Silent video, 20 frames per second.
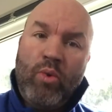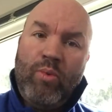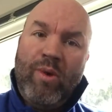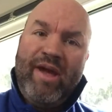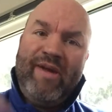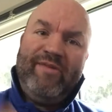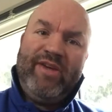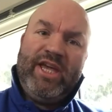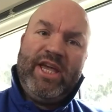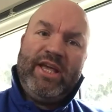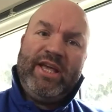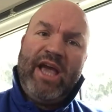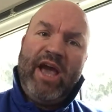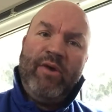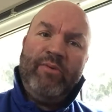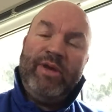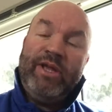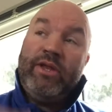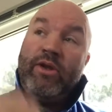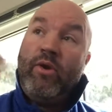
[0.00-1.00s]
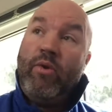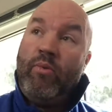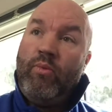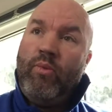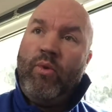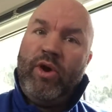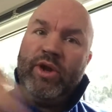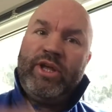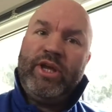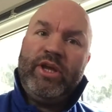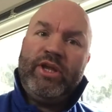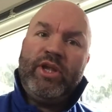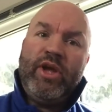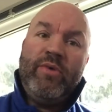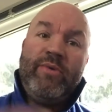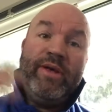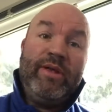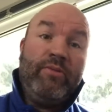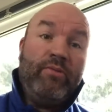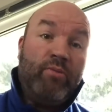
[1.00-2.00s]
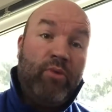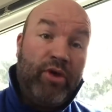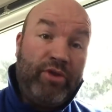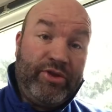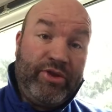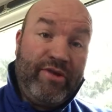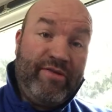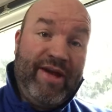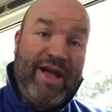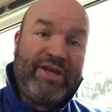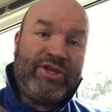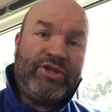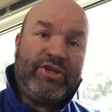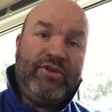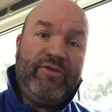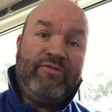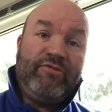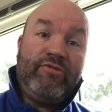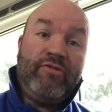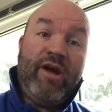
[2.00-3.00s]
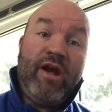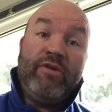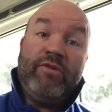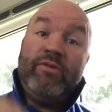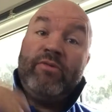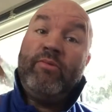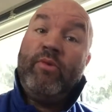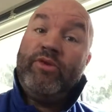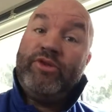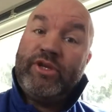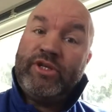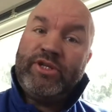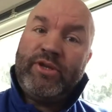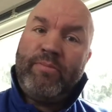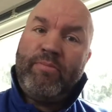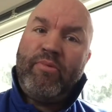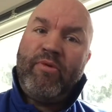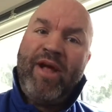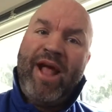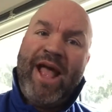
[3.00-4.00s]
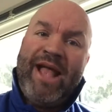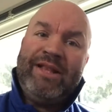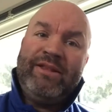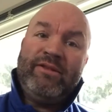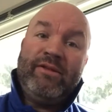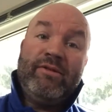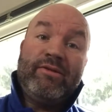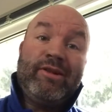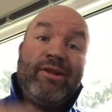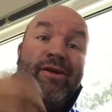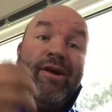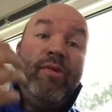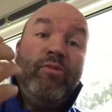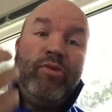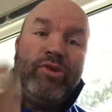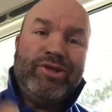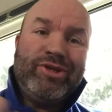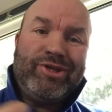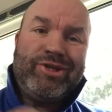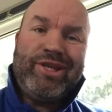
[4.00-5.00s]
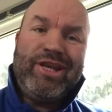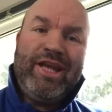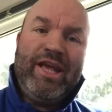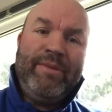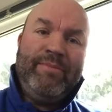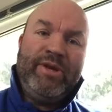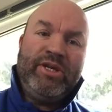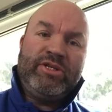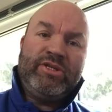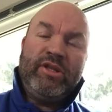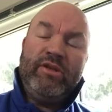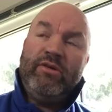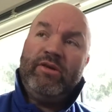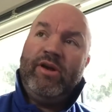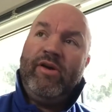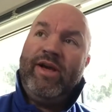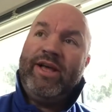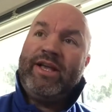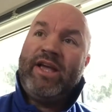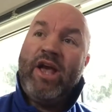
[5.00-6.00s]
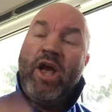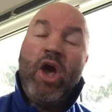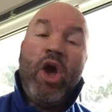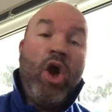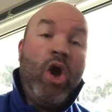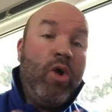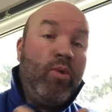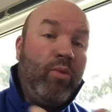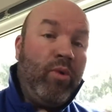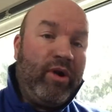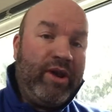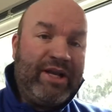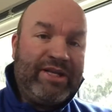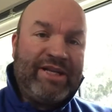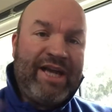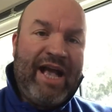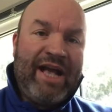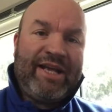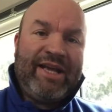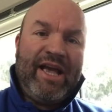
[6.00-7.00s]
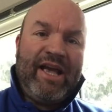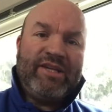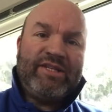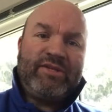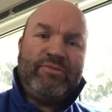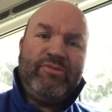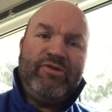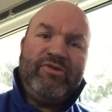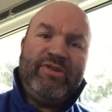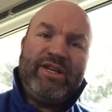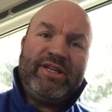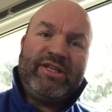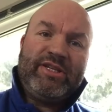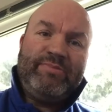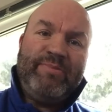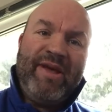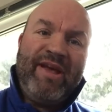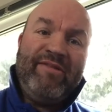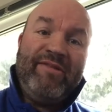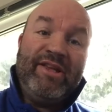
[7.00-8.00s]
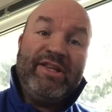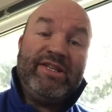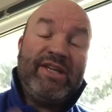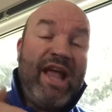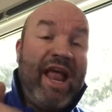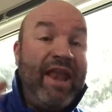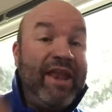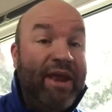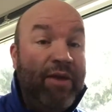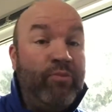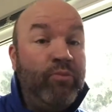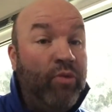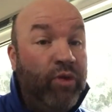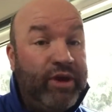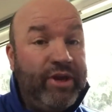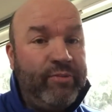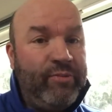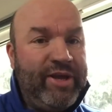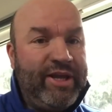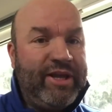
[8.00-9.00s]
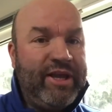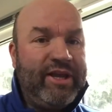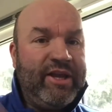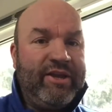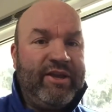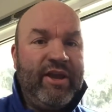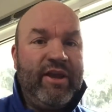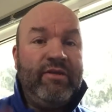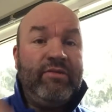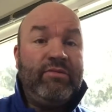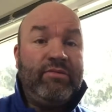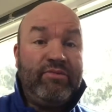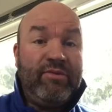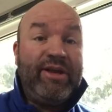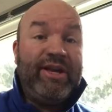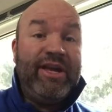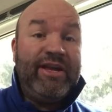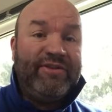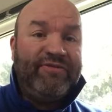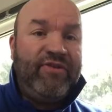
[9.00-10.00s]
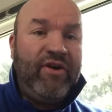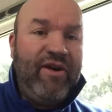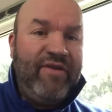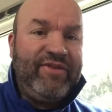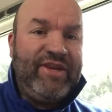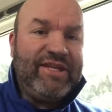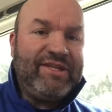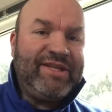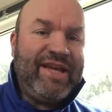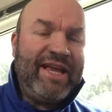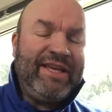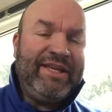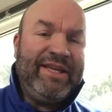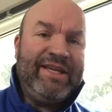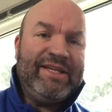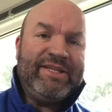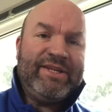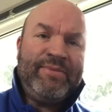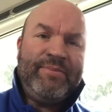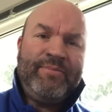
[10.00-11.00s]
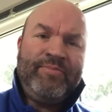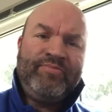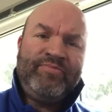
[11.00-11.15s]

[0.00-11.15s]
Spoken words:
Where are you going? What are you doing? What direction of growth? What does the brand look like? What does the image look like? What is our customer experience? And then what are we going to do 3 years, 5 years, 10 years?